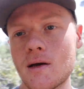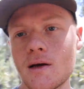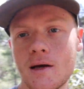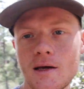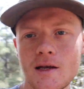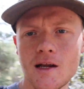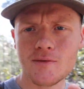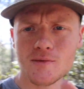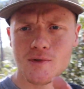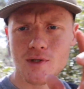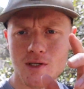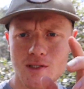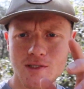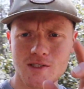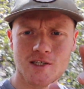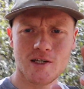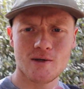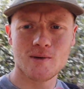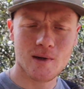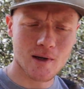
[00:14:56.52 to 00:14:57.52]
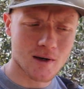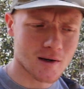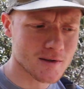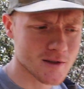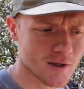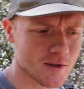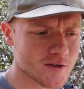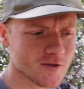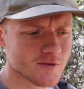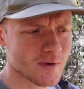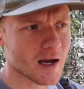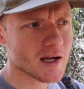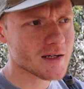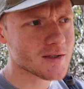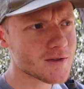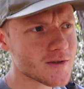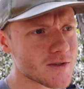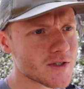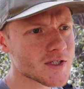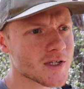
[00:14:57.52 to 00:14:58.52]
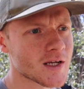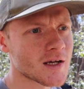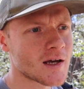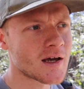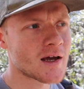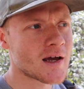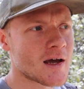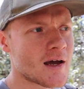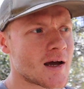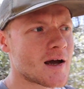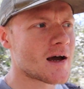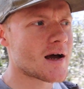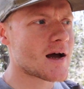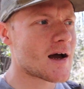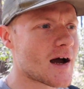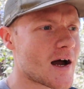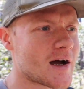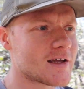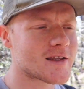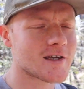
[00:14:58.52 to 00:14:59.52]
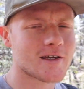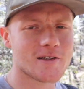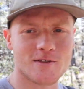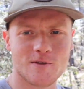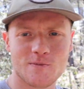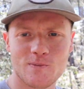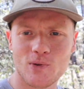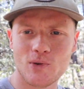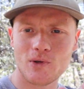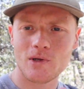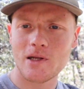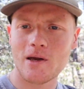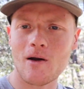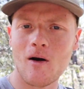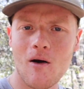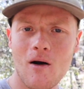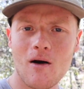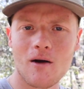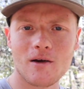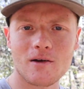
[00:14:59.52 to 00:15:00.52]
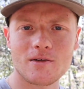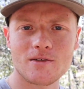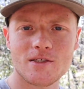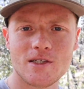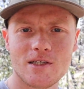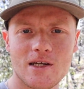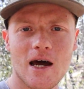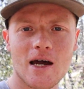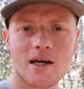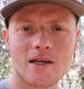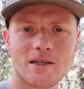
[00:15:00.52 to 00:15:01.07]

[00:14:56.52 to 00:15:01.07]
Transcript: And after considering all those factors, I think it's pretty hard to not